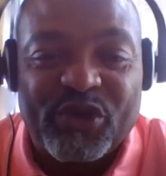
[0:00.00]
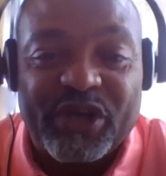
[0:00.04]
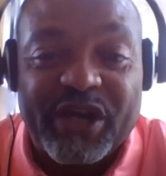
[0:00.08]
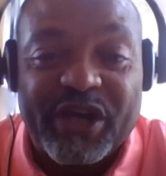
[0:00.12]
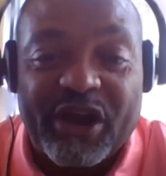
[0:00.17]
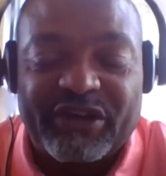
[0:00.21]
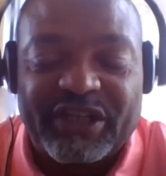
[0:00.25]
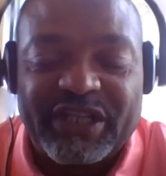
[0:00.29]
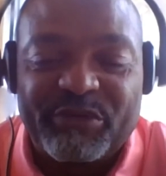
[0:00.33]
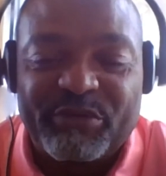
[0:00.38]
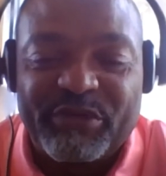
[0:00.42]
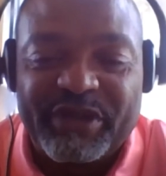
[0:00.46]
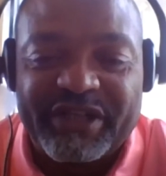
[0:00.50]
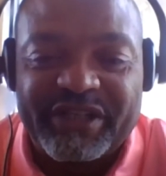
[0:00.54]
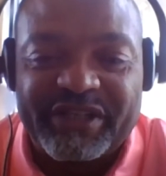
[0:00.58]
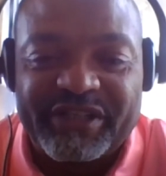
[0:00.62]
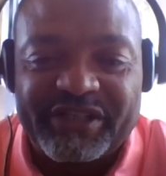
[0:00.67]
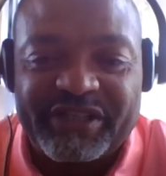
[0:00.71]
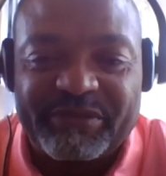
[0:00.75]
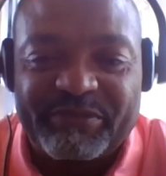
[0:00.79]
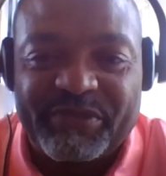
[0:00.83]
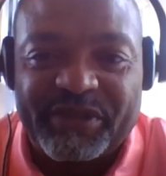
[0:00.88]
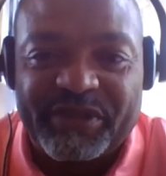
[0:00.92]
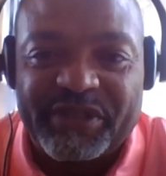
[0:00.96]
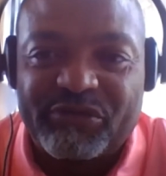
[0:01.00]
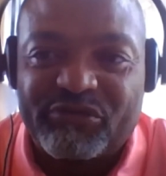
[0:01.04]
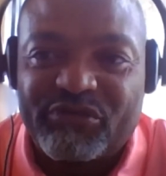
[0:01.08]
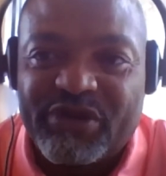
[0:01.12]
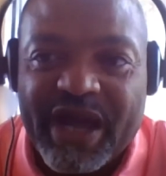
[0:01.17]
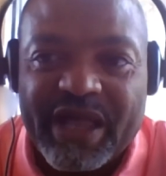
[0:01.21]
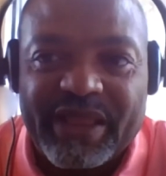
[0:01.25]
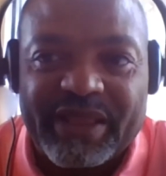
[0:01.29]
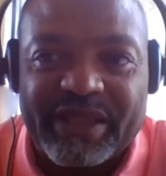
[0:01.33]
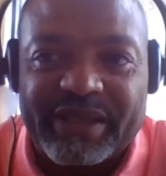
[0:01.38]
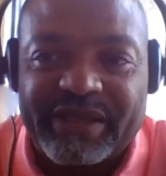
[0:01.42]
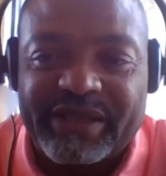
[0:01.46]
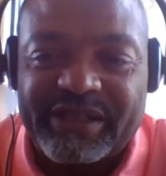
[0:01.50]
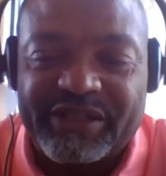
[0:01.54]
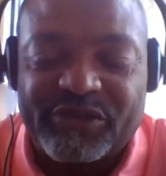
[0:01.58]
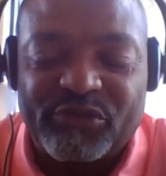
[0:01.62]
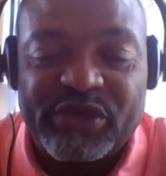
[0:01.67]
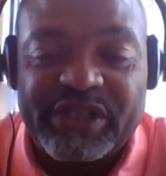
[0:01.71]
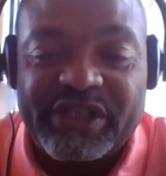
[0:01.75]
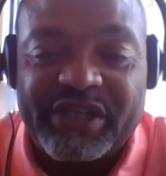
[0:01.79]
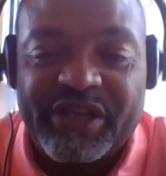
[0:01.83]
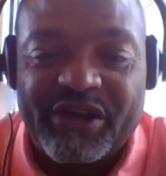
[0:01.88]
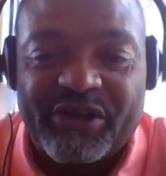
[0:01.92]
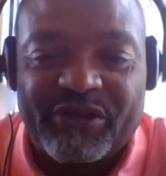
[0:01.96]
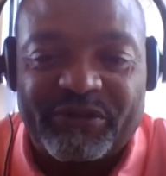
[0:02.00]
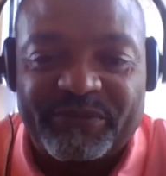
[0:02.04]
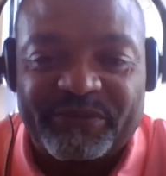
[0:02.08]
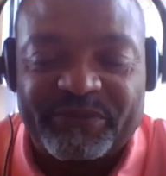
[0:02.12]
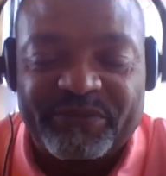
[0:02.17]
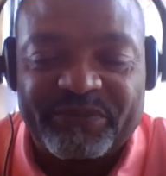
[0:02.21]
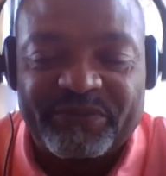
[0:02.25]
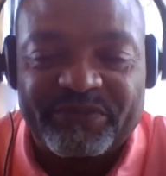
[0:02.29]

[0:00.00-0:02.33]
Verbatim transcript: what our limit is. But the reality is, we don't,